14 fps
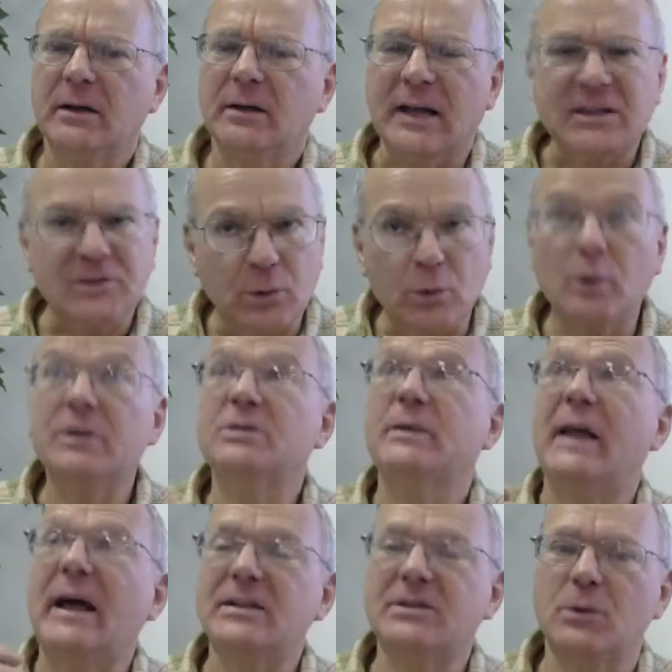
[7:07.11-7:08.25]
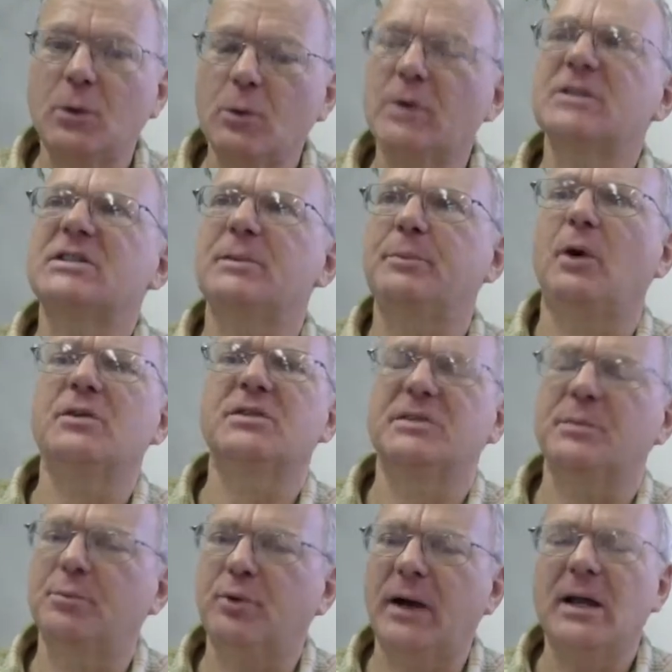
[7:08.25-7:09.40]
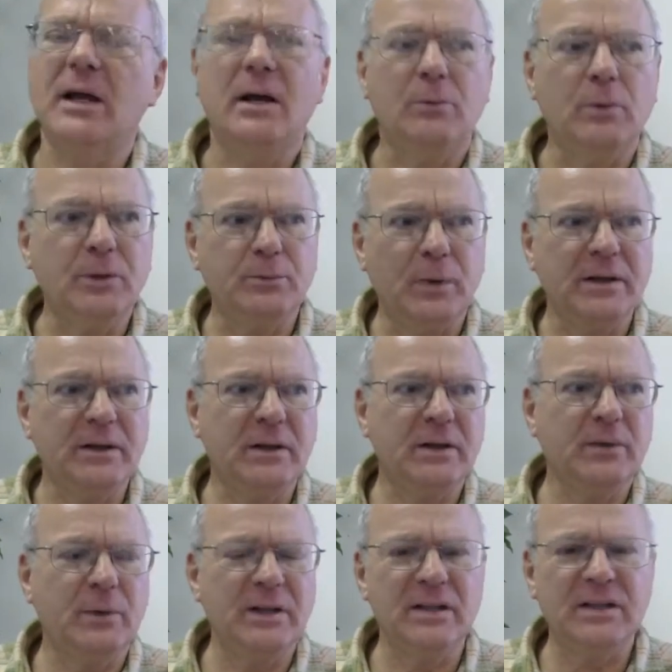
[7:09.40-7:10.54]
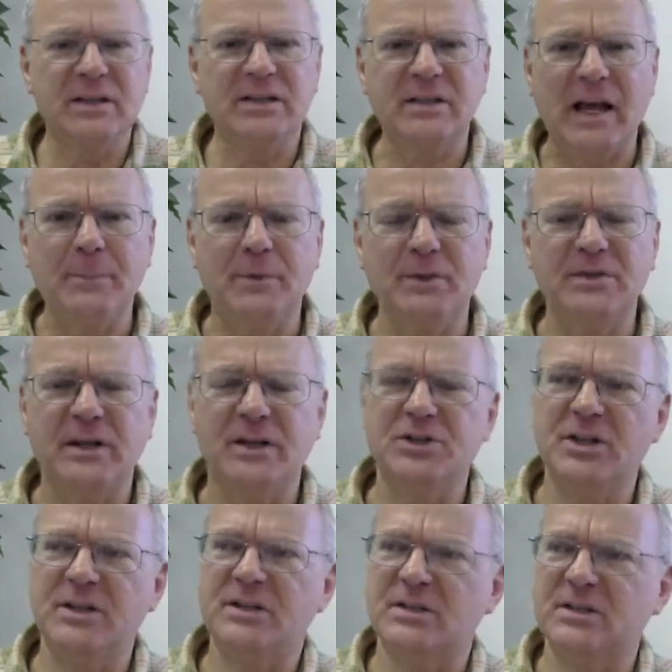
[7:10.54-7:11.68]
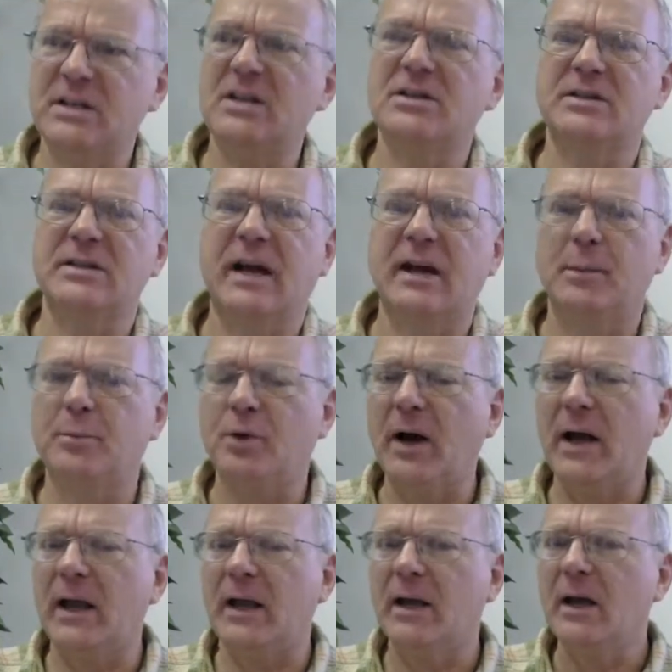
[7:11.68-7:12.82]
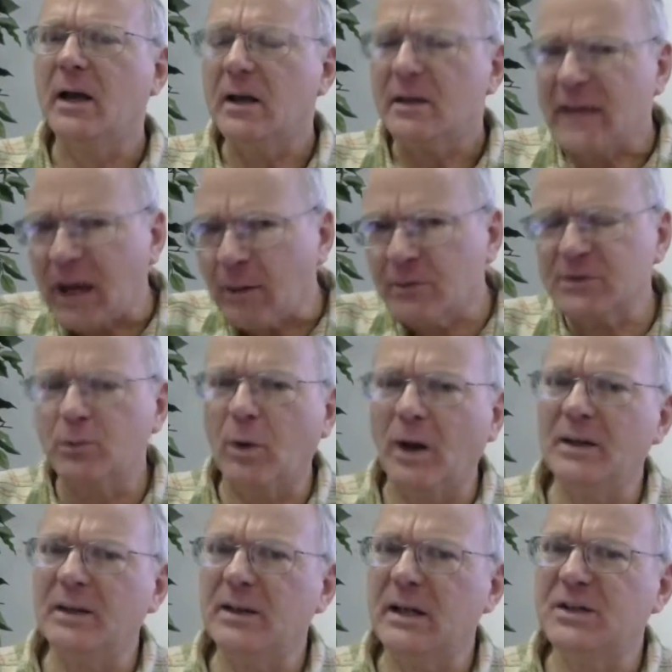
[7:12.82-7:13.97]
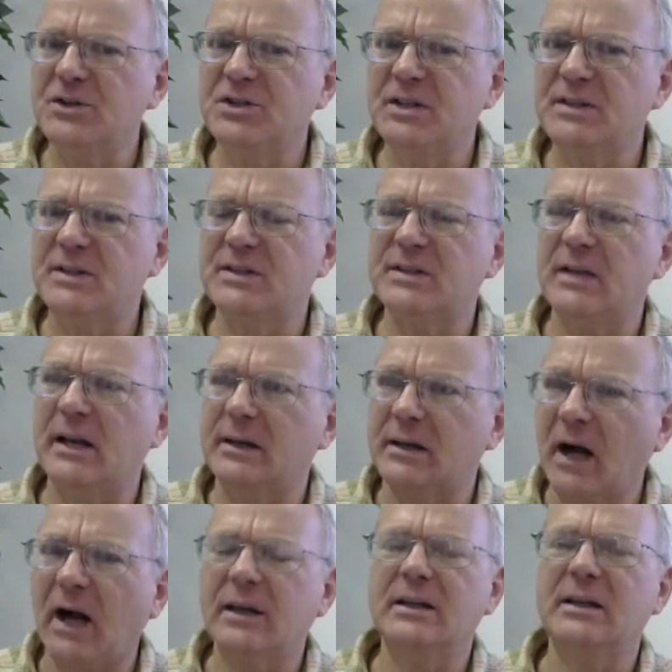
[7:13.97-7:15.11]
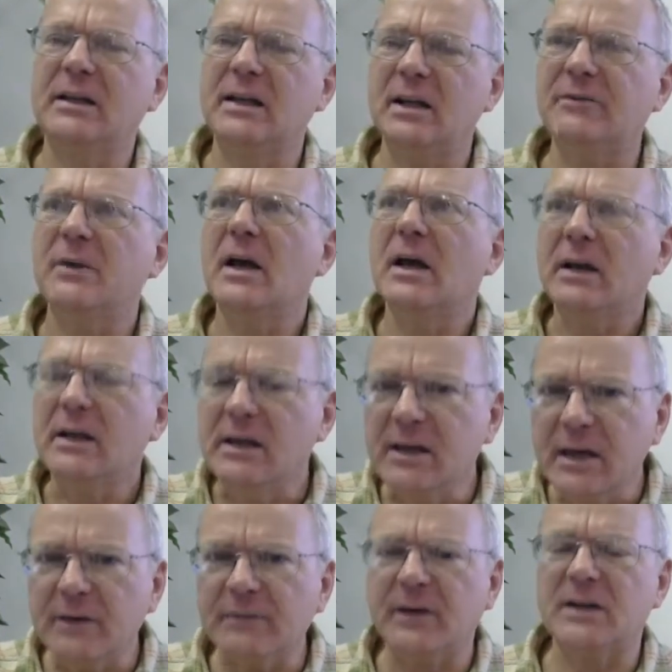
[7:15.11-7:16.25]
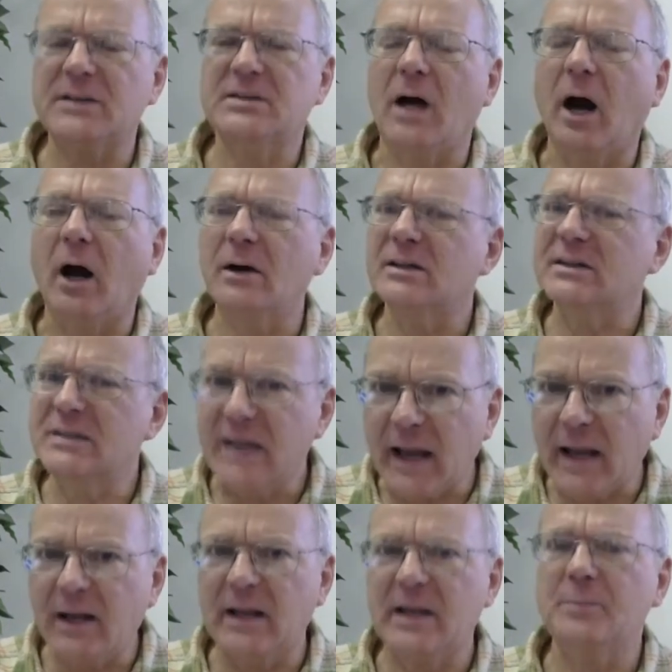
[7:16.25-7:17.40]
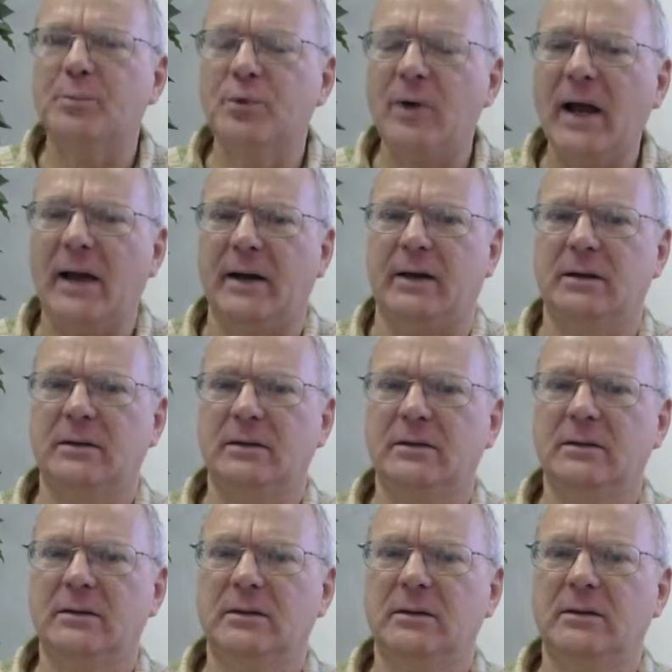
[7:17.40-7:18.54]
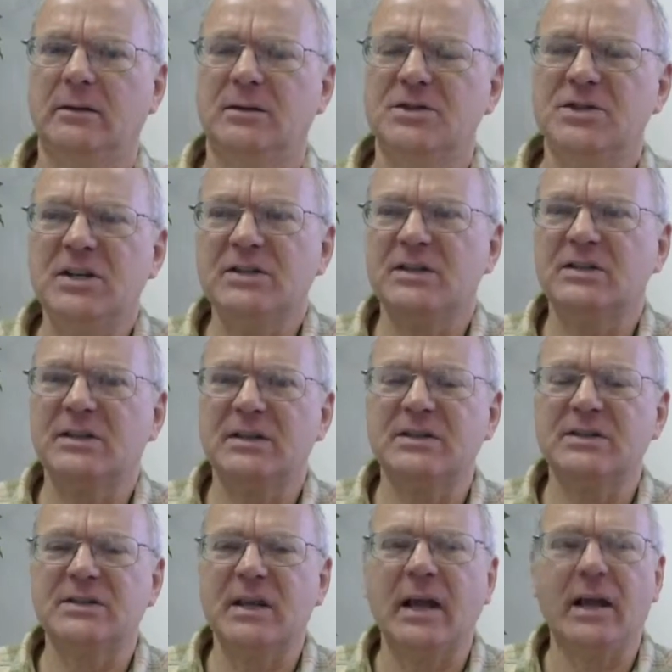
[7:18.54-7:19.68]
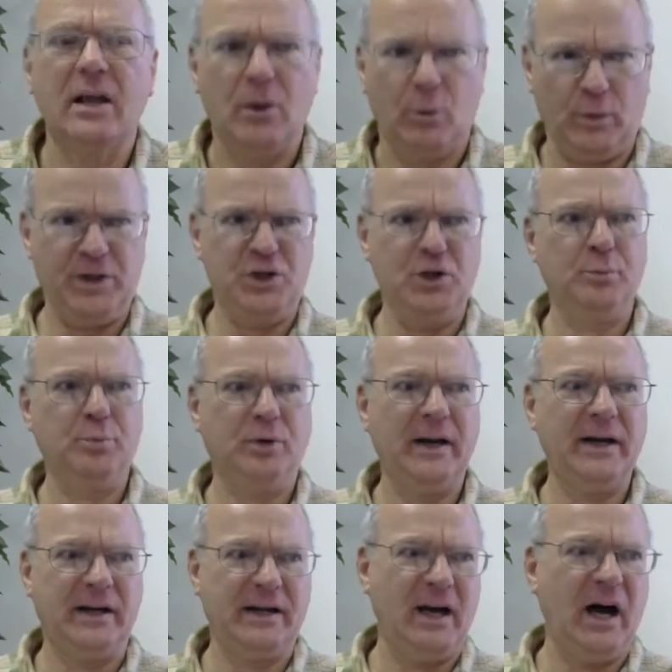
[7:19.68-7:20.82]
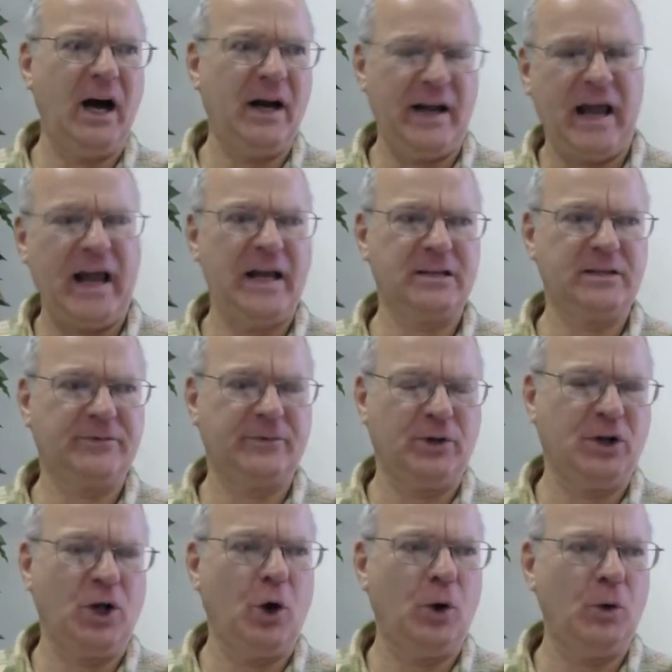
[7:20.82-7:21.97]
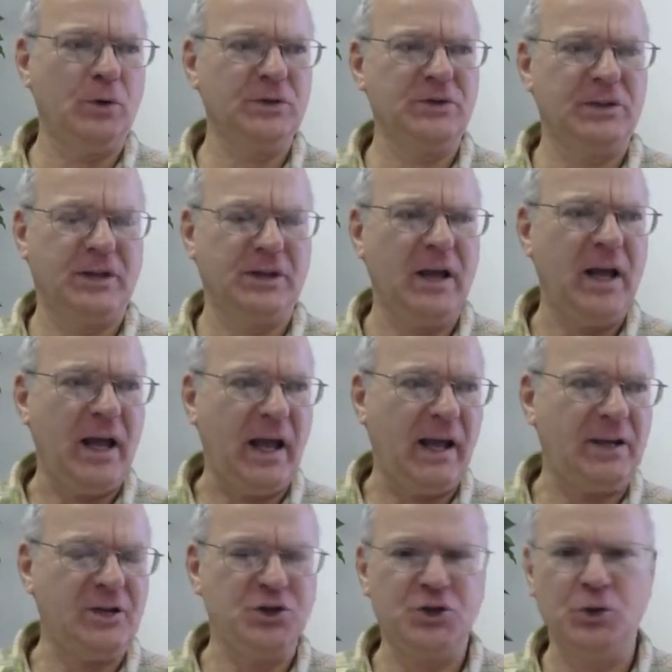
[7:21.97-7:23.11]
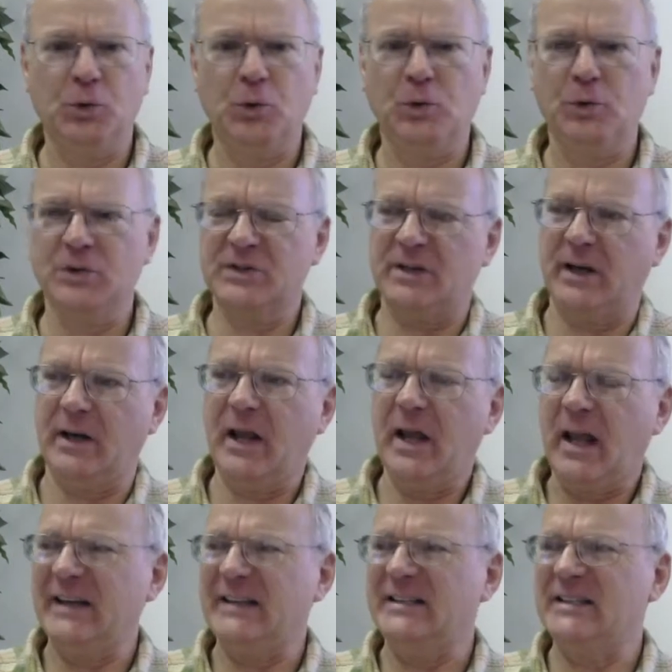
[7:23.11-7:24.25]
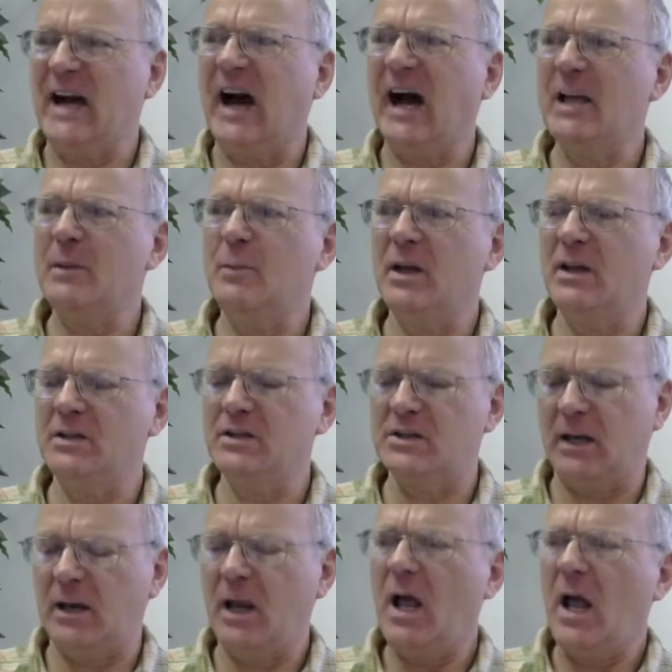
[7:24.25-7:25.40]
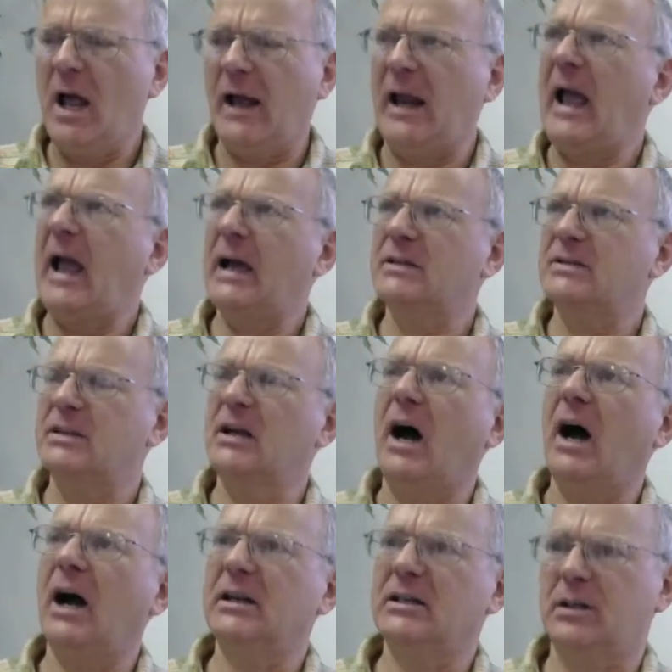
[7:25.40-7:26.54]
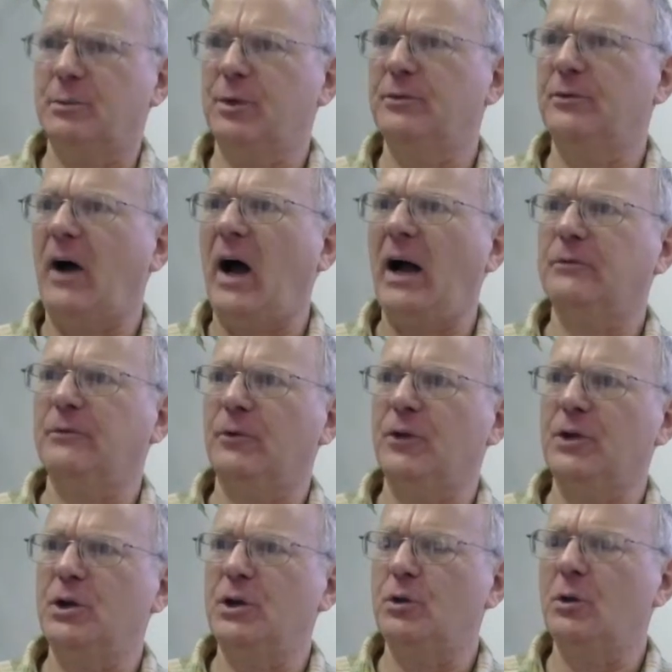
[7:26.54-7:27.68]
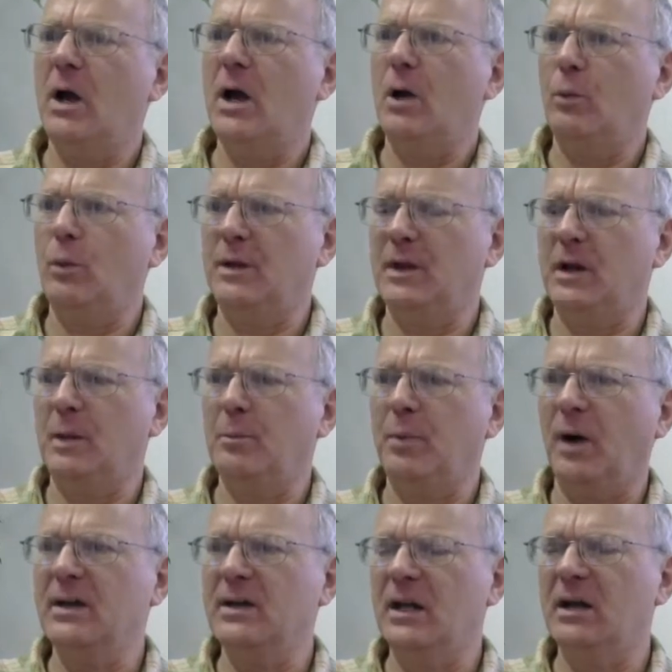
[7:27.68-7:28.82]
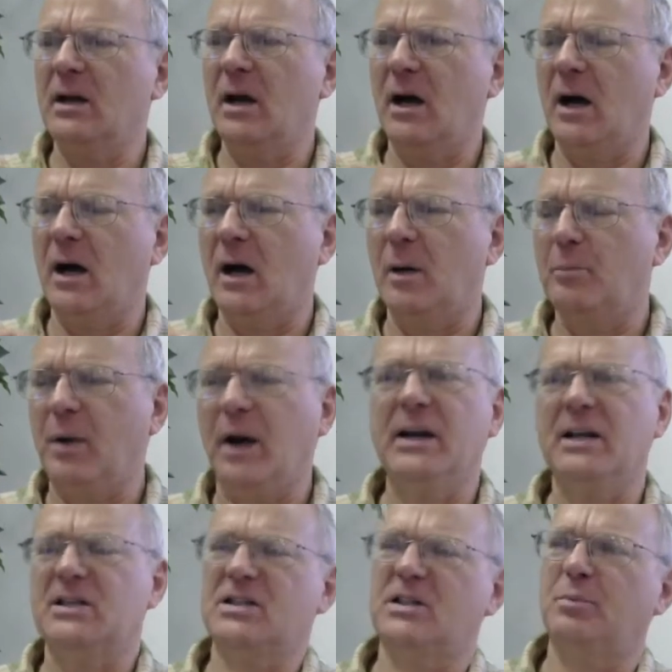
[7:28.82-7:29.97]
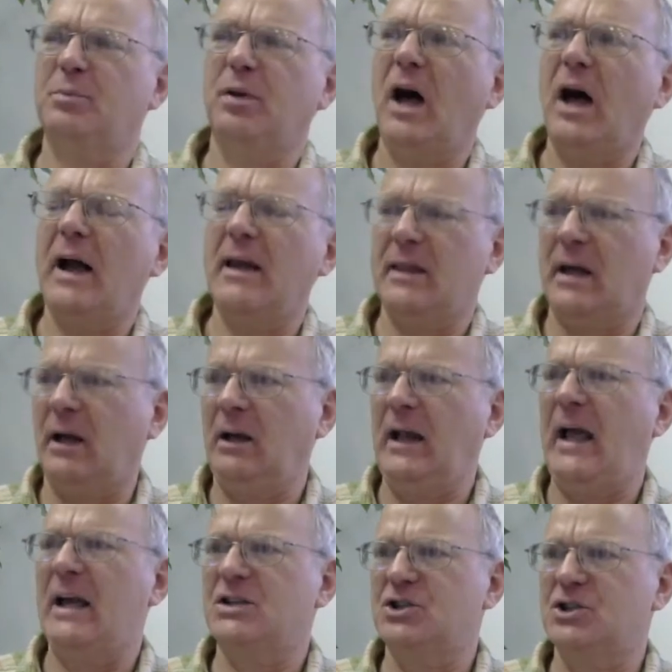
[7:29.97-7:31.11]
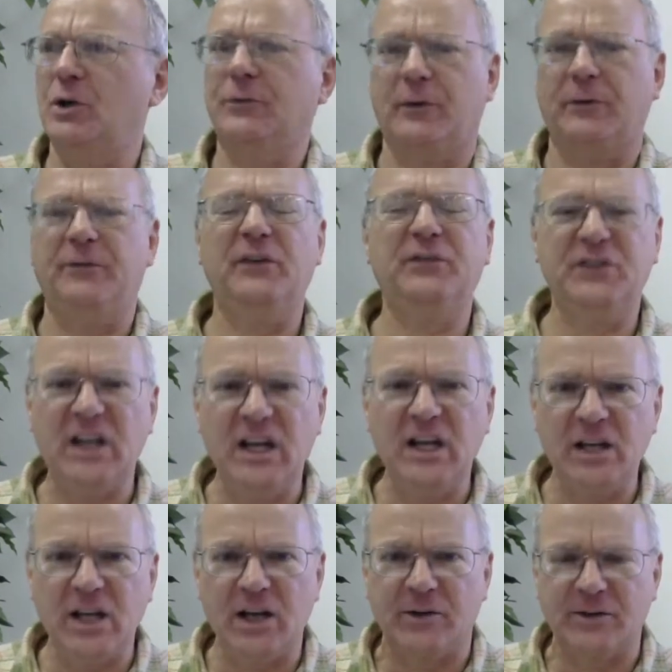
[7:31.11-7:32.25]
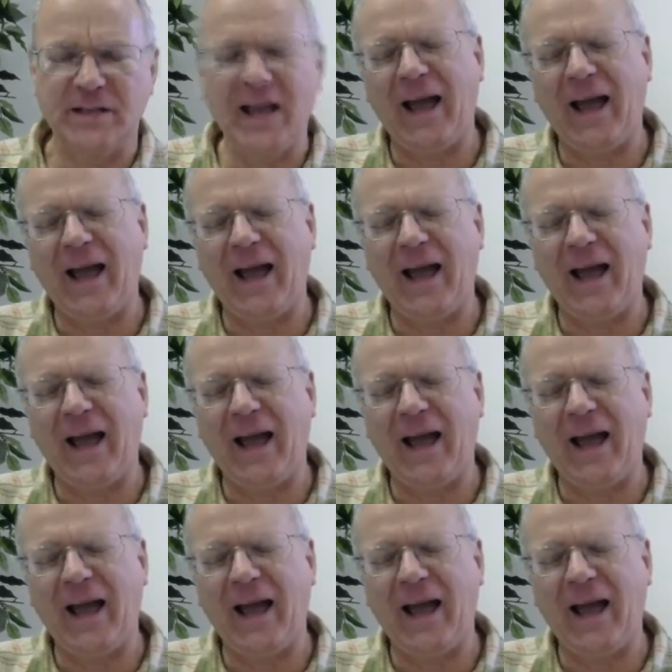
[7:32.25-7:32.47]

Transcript: That's what we're supposed to pray. When the disciples said, Jesus, teach us how to pray, that was one thing Jesus said. God, give us our daily bread. Jesus didn't say, when you pray to God, ask for gold and jewels and diamonds and ask God to provide for you with an abundant supply that'll last you for 15 years.